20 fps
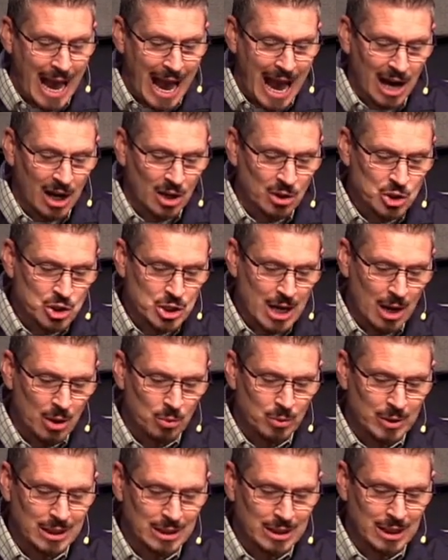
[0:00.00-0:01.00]
How
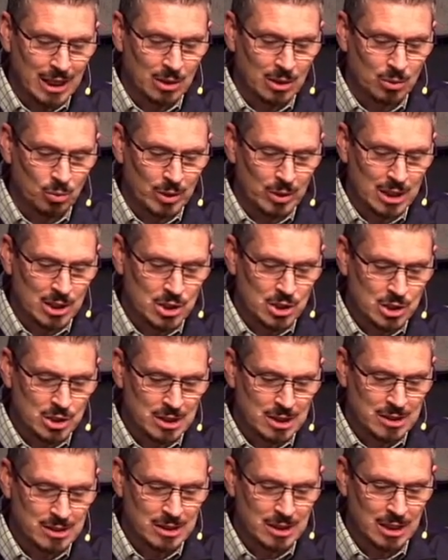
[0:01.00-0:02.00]
shall we then
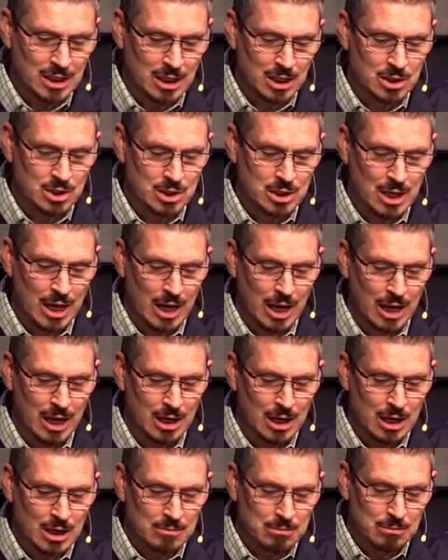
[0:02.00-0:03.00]
wish to see each
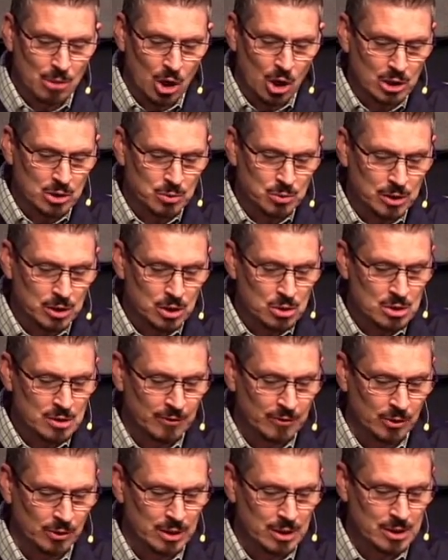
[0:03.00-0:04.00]
day marked with
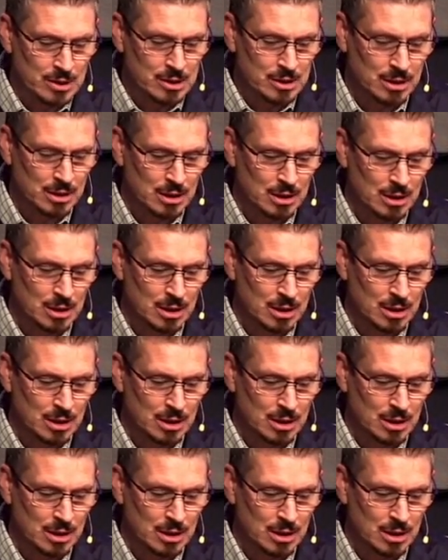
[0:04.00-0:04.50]
usefulness?